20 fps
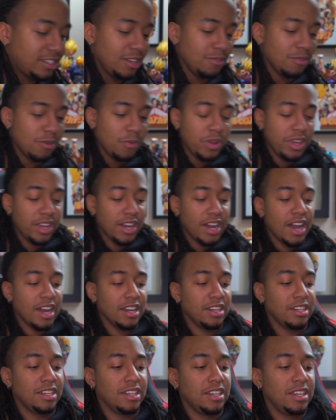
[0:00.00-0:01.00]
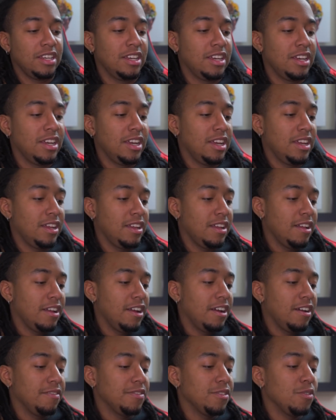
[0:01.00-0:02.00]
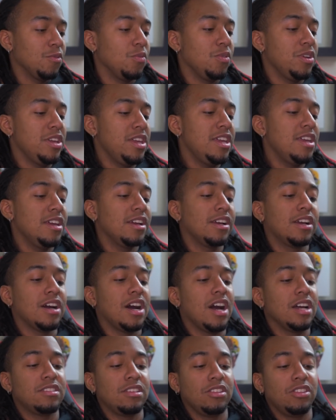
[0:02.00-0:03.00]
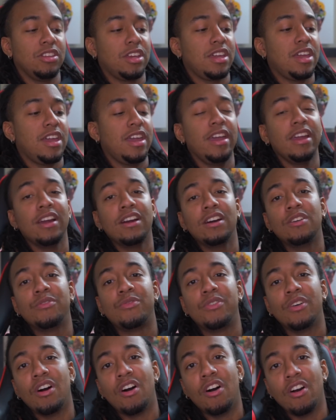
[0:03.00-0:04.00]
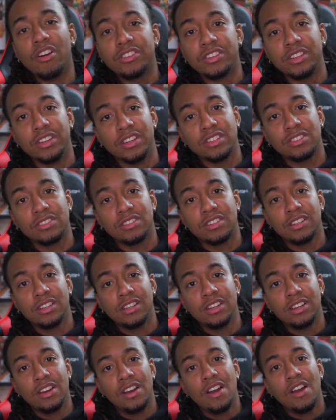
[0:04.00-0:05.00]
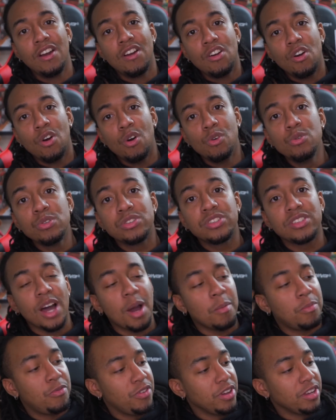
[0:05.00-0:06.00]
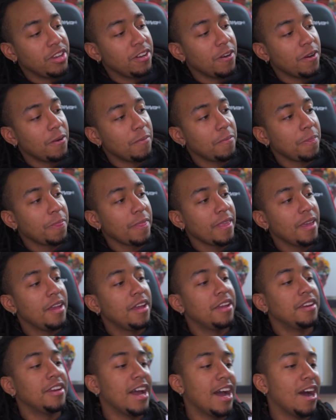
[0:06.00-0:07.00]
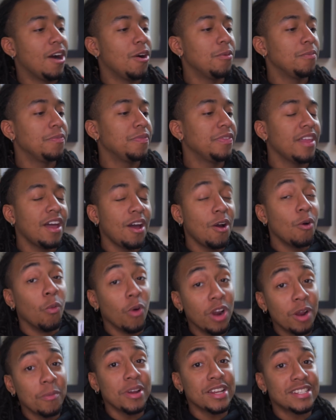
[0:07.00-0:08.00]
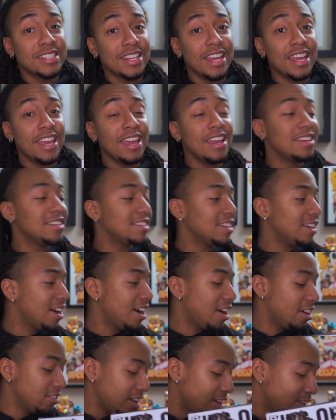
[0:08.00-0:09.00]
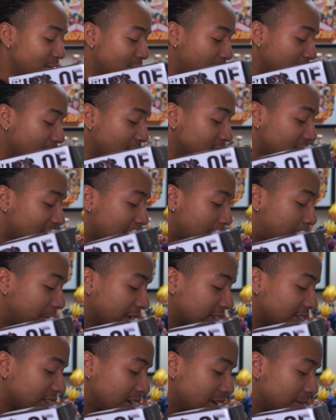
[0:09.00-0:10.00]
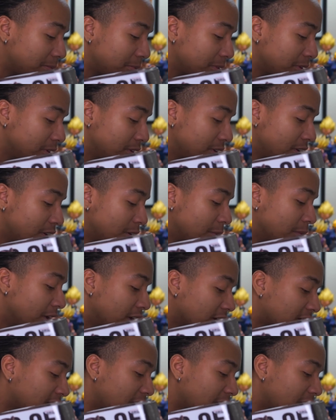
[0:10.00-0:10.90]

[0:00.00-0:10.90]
see what we got. We got the King of Artist Usopp figure. Now, what I'm gonna say is a lot of the figures that I picked up well, a